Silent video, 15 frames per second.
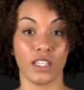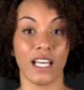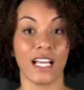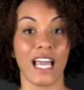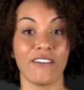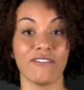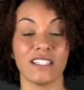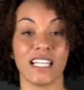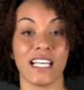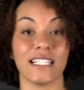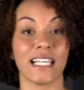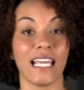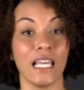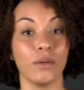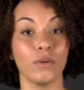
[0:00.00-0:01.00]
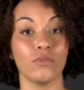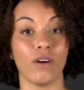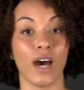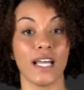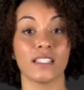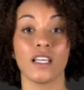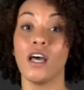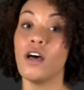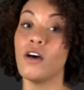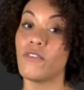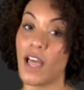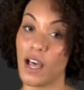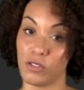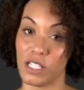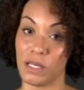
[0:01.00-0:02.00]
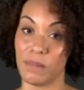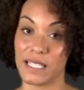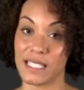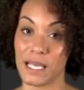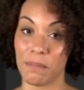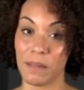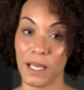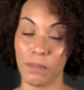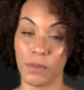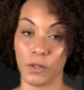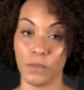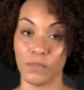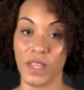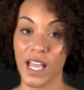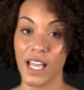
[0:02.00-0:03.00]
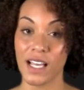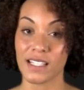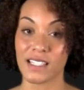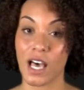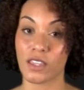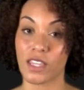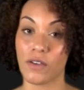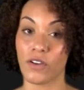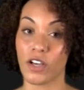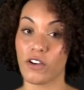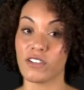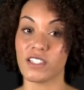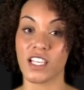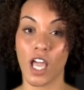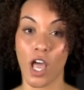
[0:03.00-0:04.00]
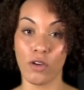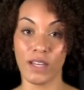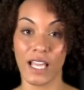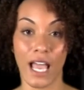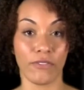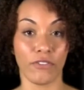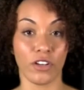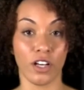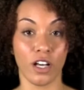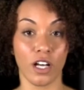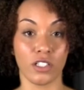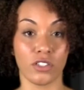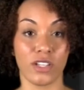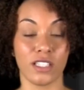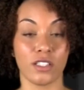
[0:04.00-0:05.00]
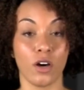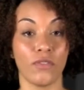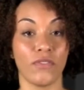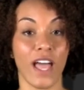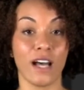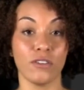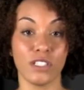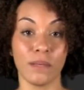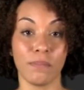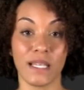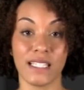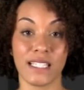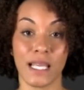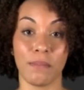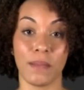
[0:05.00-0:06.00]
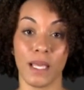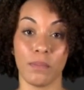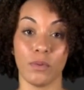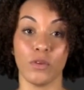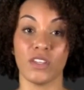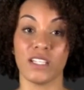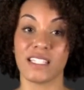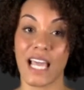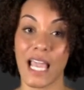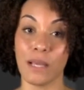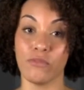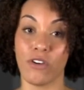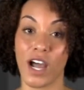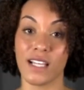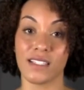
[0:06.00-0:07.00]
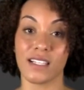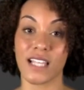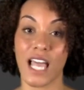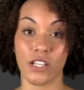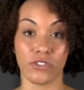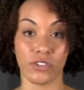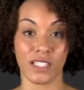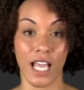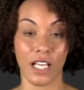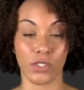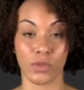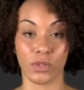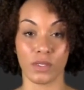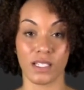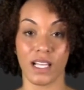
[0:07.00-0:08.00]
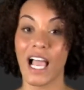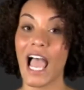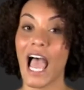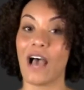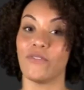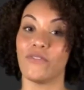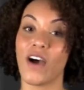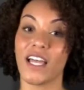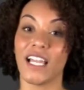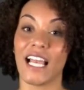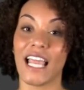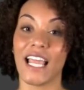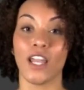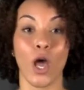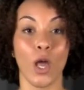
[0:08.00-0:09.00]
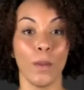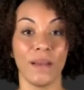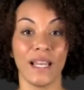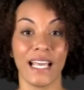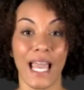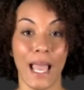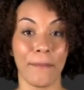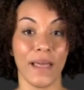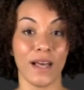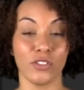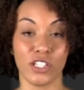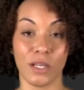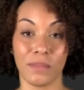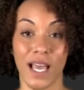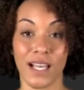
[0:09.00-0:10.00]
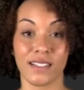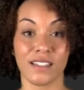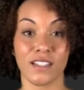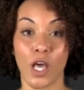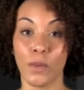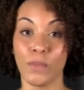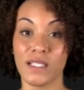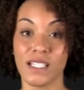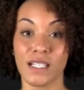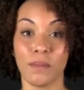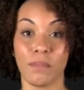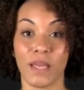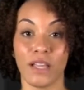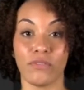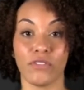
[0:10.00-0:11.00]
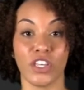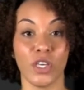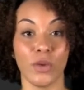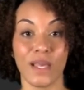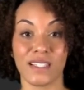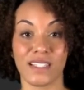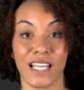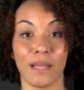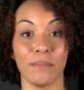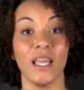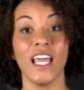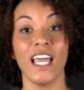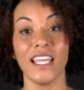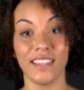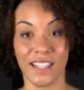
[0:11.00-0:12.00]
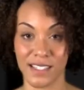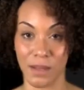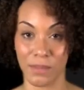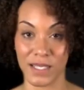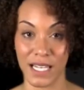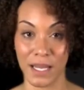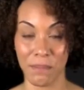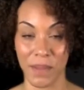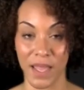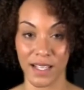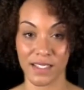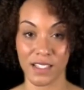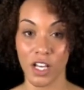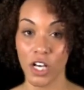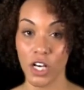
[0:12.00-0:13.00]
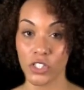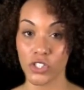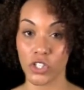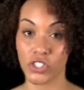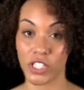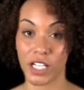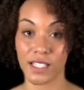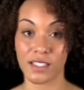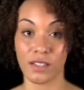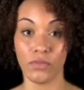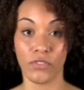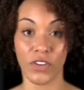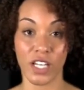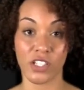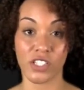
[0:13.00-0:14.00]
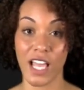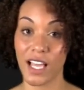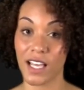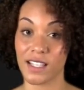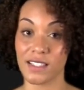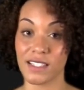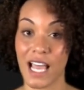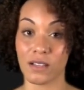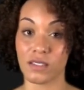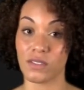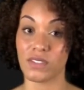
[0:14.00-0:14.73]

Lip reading: that guarantees equal rights for LGBT people. South Africa is the only African country to offer LGBT people the same rights as heterosexuals. And finally, an openly gay male gymnast is hoping to compete for the US team in this summer's Olympics. Josh Dixon finished second out of